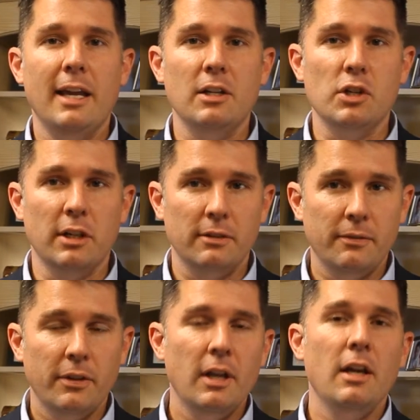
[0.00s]
agent
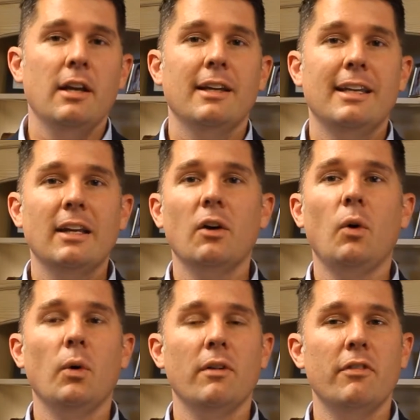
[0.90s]
get a
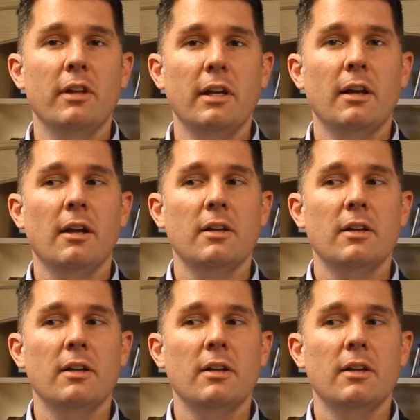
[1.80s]
hold of the